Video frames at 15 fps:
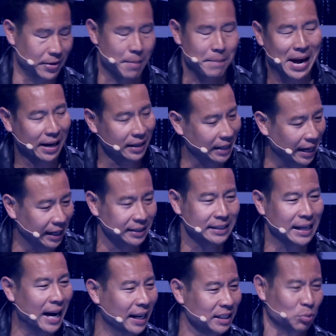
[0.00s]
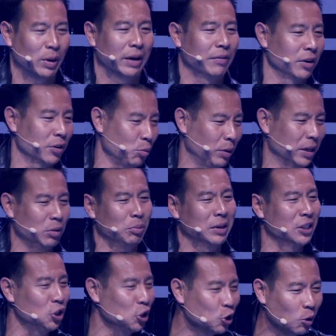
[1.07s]
back day in SaaS, whatever,
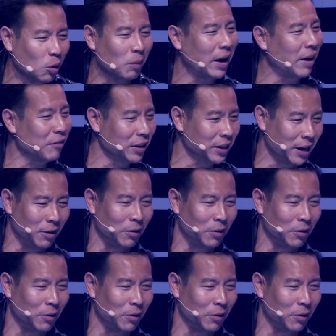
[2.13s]
332 or whatever,